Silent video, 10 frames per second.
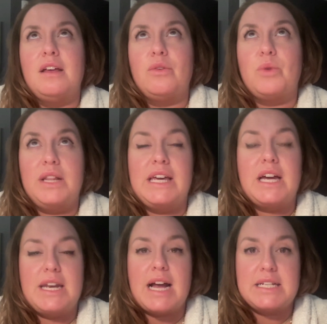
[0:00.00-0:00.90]
really
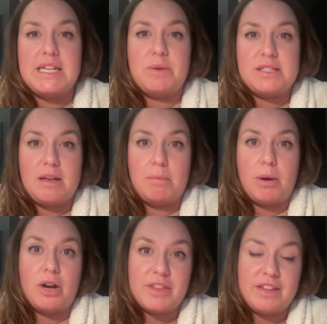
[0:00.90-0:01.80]
connecting with some
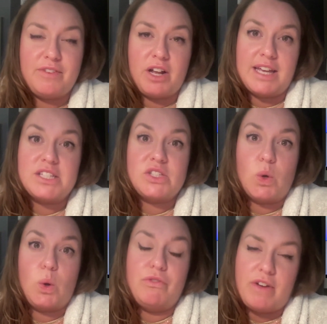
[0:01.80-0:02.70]
part that felt like
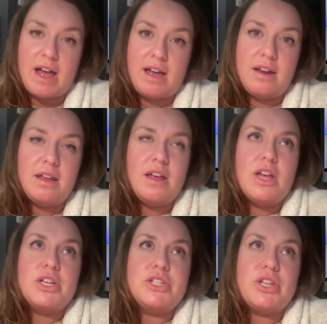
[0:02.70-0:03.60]
soul fed.
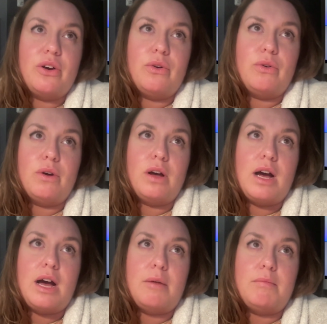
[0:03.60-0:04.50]
So
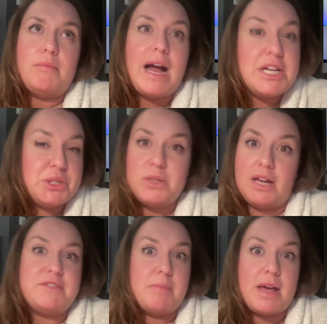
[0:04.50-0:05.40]
I do
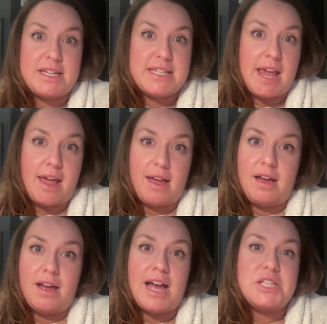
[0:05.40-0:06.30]
love to meditate.
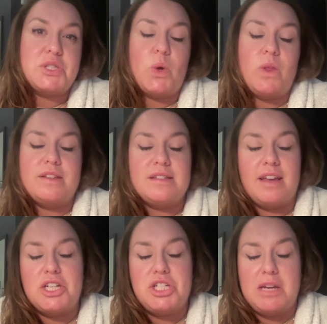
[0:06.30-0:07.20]
I stole this like chi